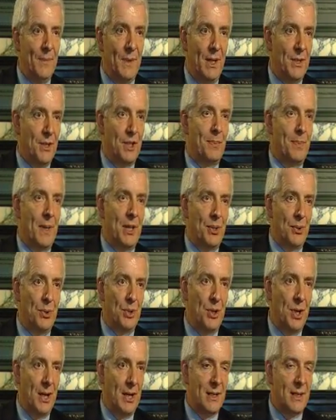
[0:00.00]
as a special
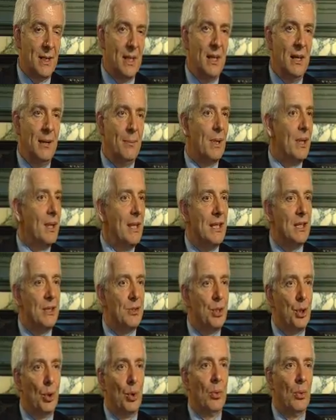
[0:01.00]
treat, but these
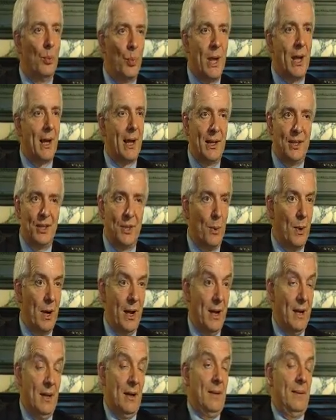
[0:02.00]
short weekends
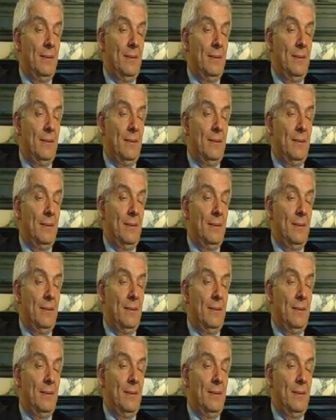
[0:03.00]
away,